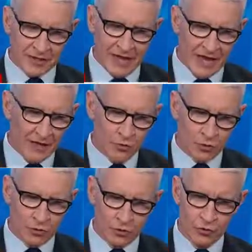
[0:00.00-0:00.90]
gain
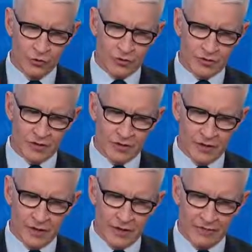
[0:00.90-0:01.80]
or lose
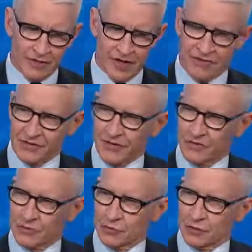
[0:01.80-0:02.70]
if the
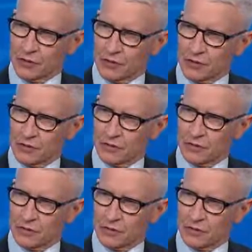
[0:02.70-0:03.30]
affidavit is released?